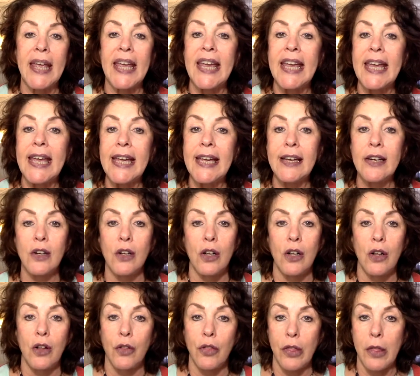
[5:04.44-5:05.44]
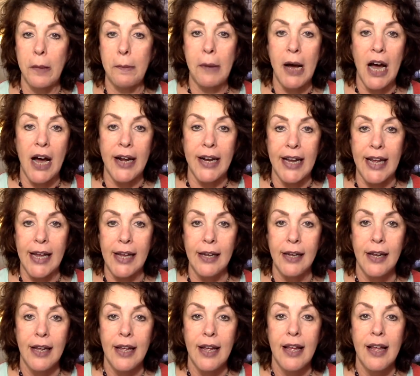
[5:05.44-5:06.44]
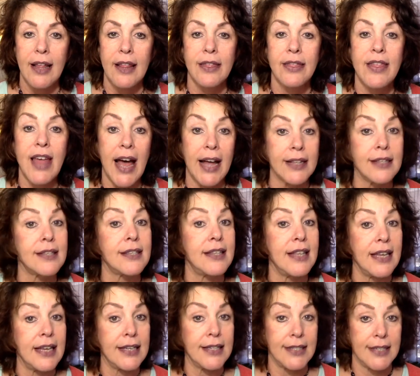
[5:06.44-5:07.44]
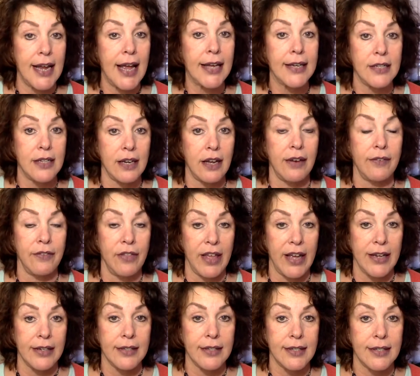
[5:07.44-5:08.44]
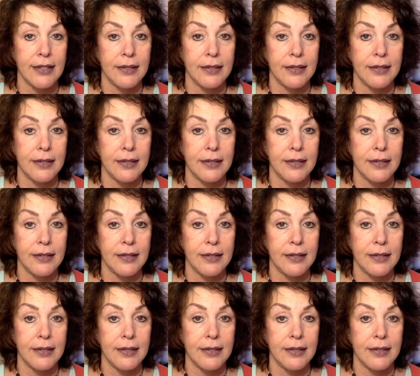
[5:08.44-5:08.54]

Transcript: heal the body. That's the intent of this.